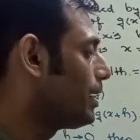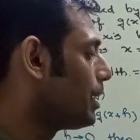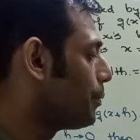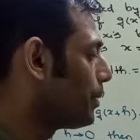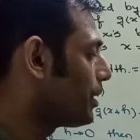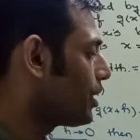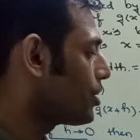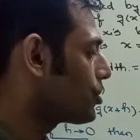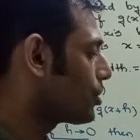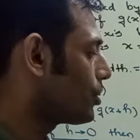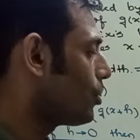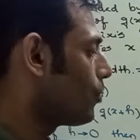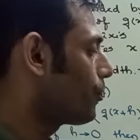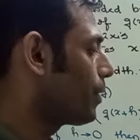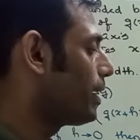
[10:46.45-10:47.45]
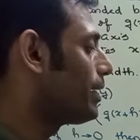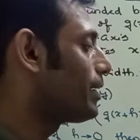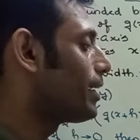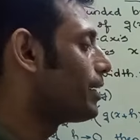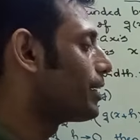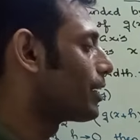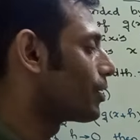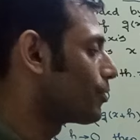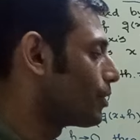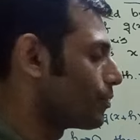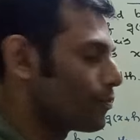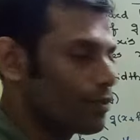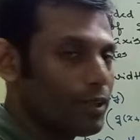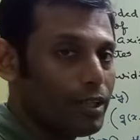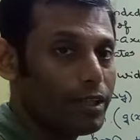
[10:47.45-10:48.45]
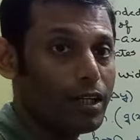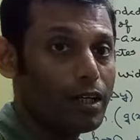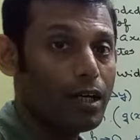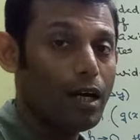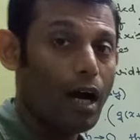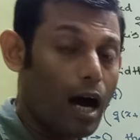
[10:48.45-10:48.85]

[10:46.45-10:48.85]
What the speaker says: limitation of n tending to infinity.